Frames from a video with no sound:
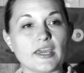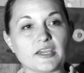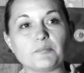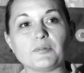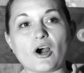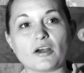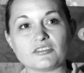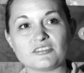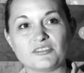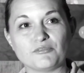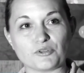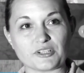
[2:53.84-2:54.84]
ink blot,
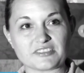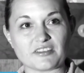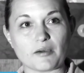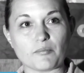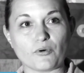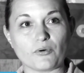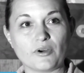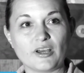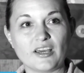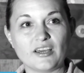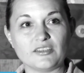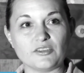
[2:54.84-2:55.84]
for example.
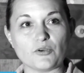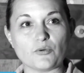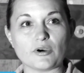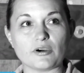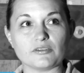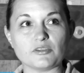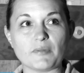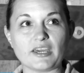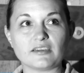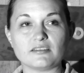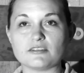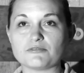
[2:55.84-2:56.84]
You, uh, you
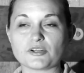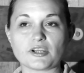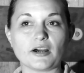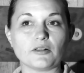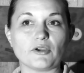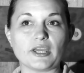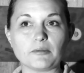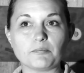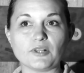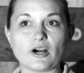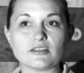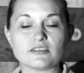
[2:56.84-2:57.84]
make different color
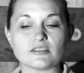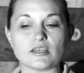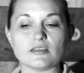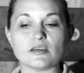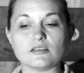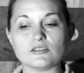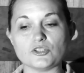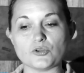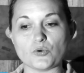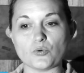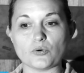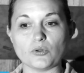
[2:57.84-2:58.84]
ink blots and then
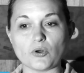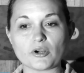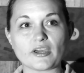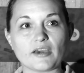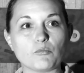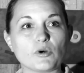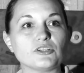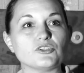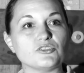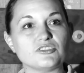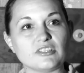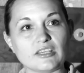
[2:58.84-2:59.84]
you look at what
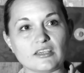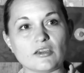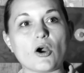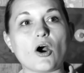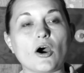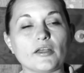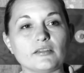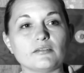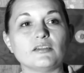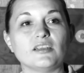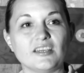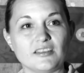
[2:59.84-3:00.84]
you see
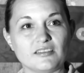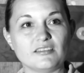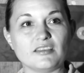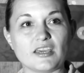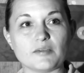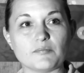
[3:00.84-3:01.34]
on the